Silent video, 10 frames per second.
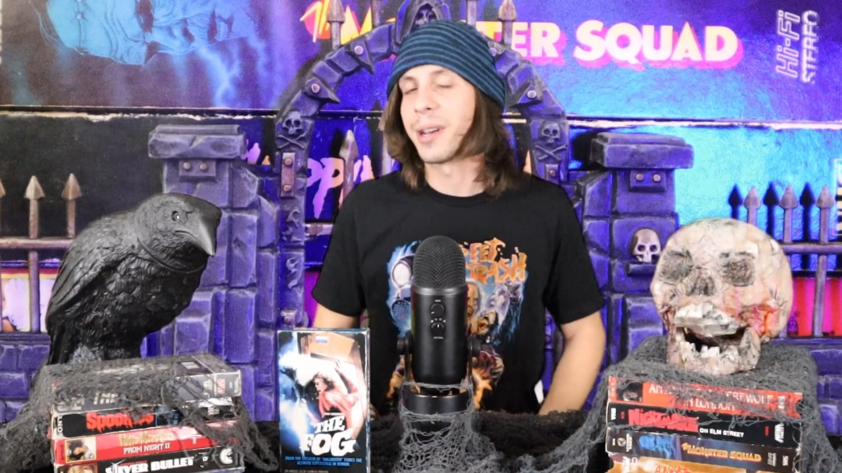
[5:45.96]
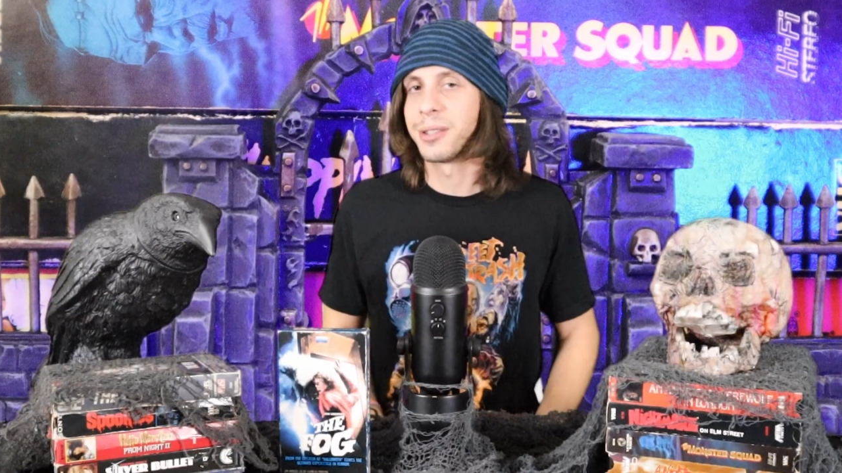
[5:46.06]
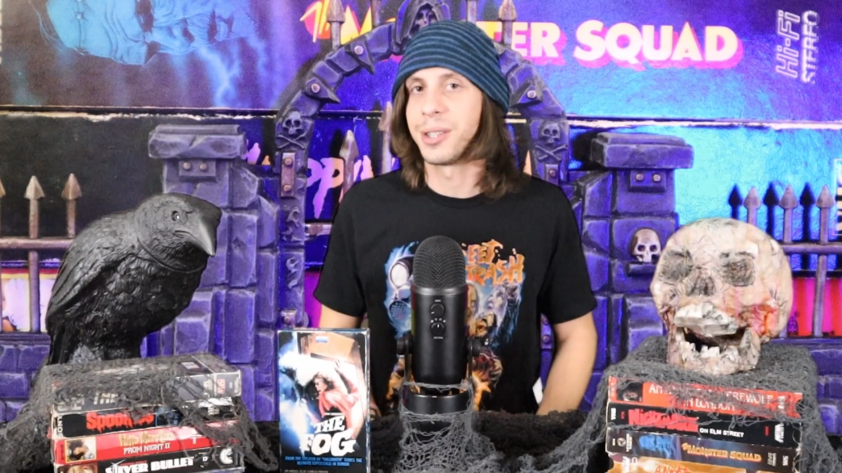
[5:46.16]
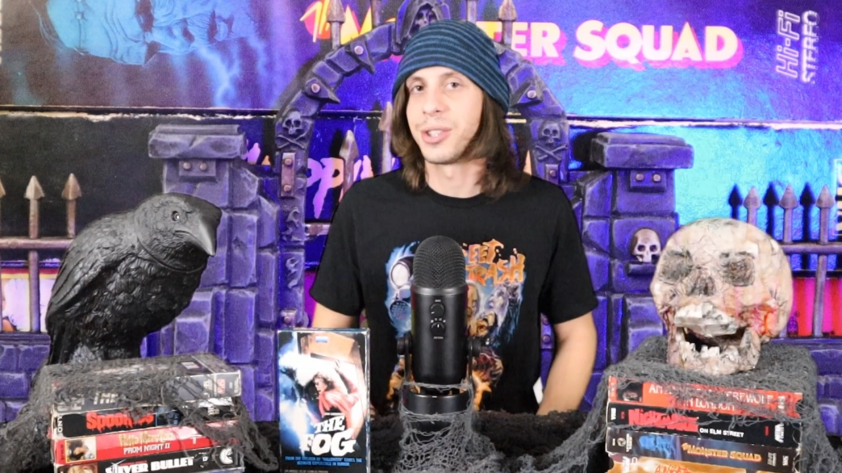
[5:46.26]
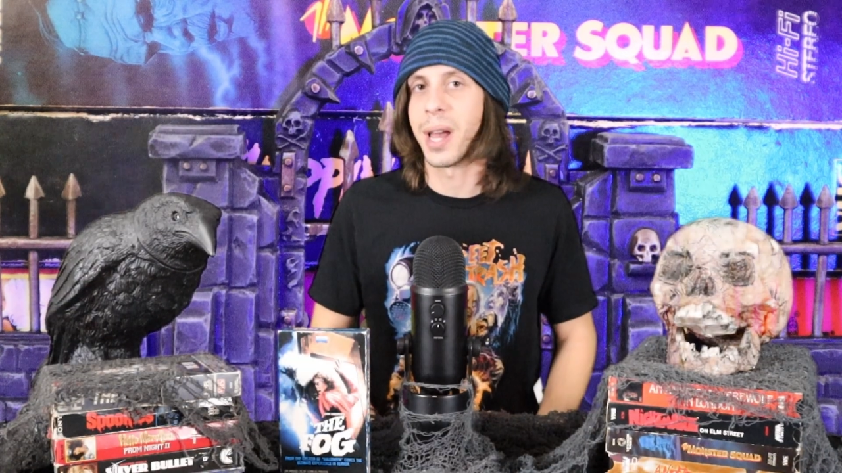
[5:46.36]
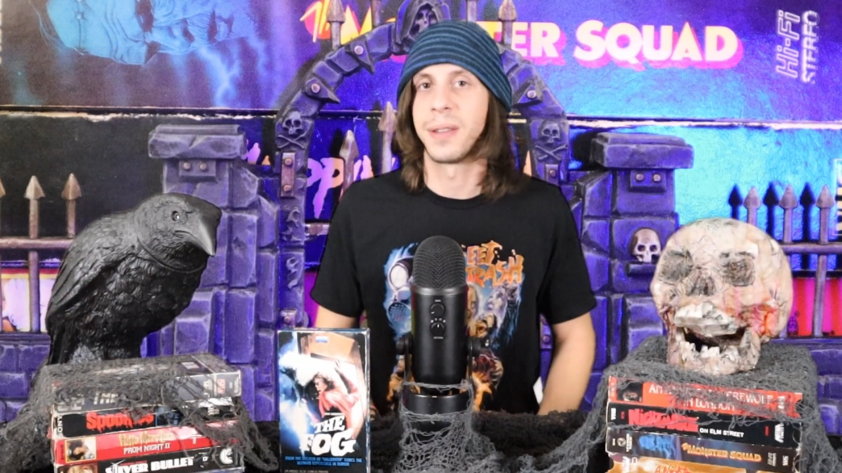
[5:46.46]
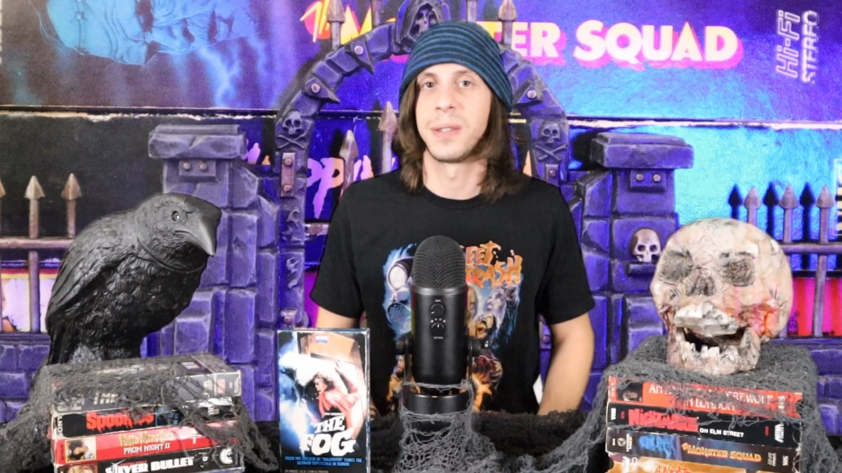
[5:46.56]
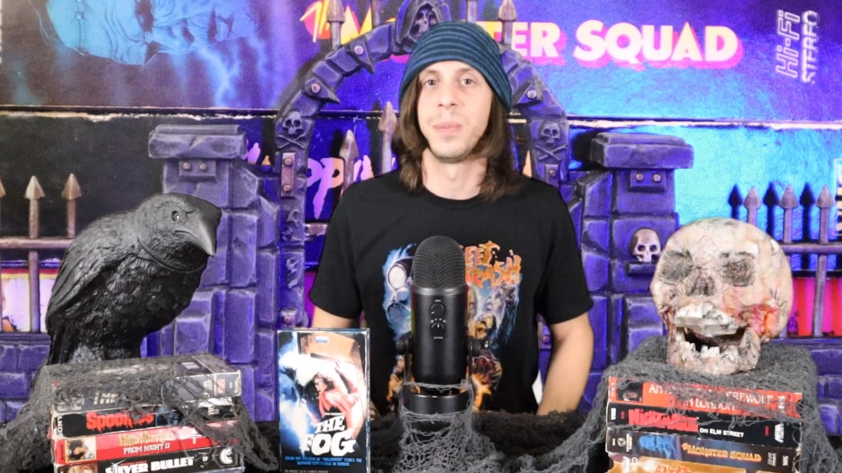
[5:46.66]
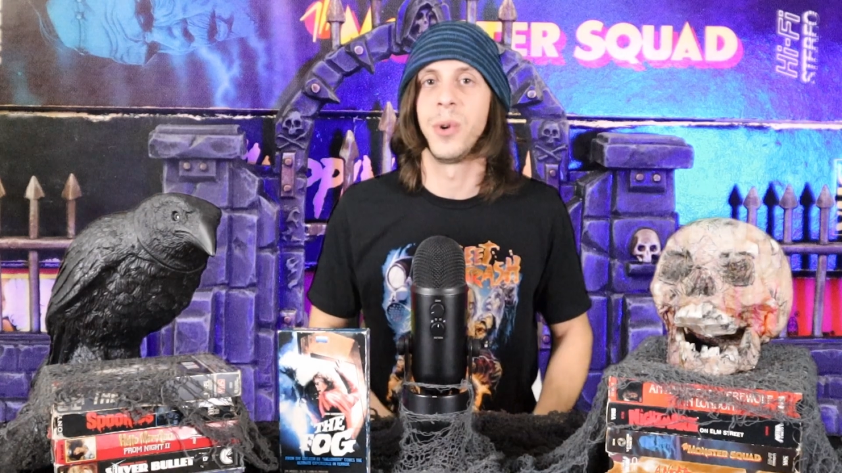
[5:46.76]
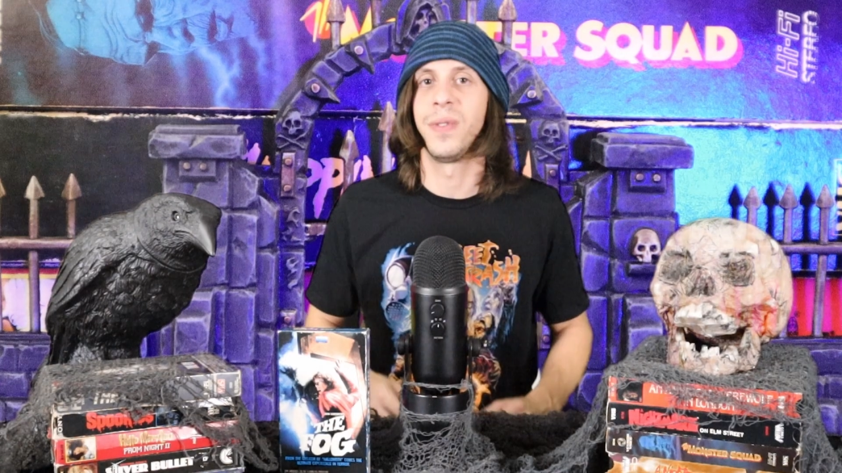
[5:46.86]
actually shot
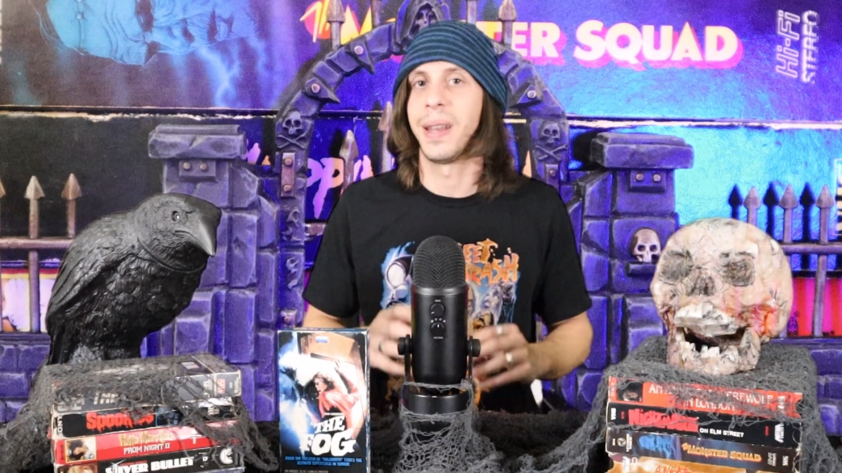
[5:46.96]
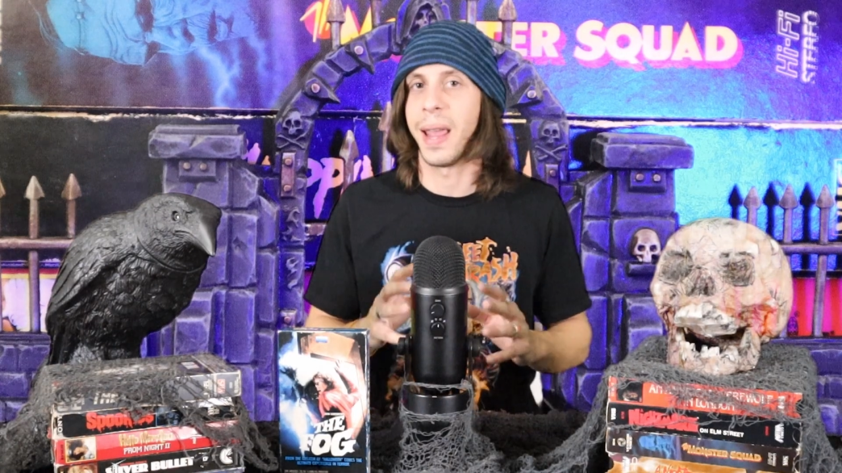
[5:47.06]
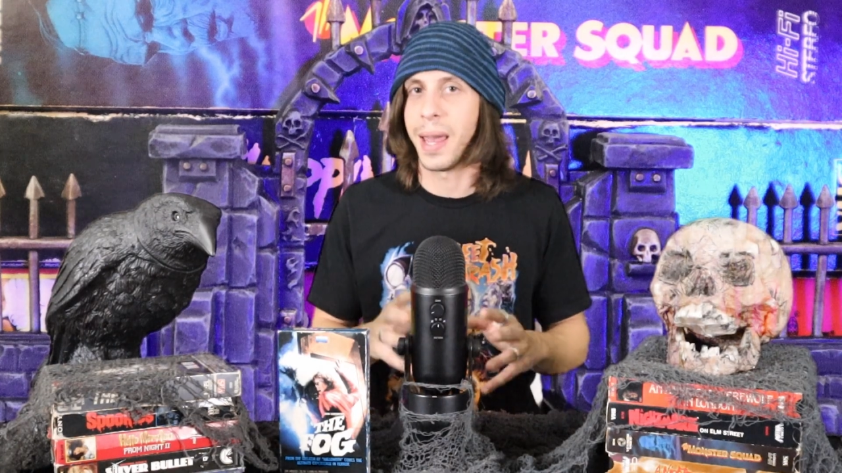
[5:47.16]
this movie in